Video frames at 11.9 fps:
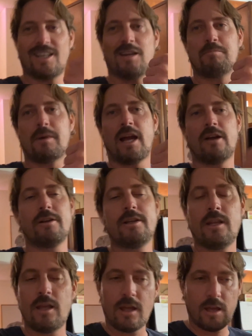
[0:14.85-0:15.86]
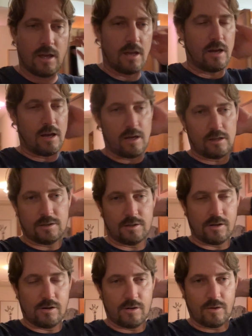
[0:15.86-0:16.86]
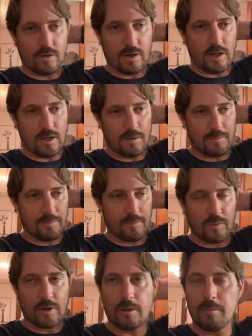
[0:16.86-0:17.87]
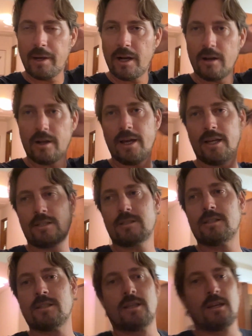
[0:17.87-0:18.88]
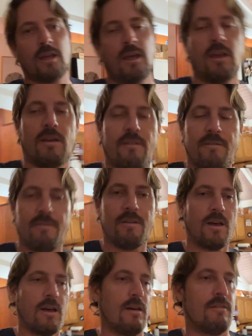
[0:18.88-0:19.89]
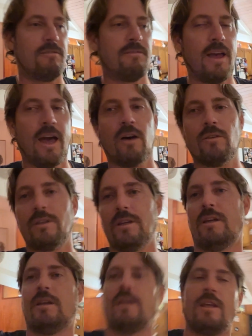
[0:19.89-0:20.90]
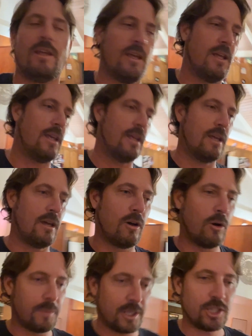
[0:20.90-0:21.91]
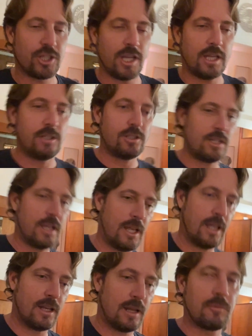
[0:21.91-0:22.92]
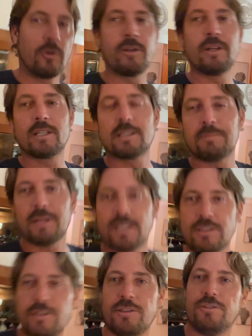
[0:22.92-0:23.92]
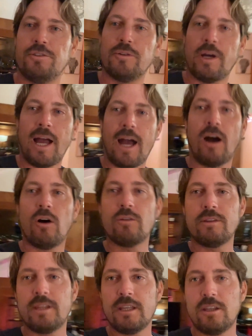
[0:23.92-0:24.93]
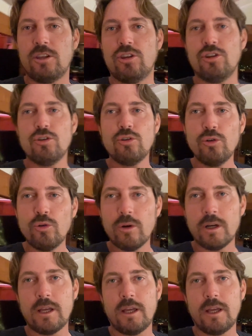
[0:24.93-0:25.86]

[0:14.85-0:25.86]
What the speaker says: Byron. We're in Paradise Found Home Exchange, and I'm going to explain to you how the Hue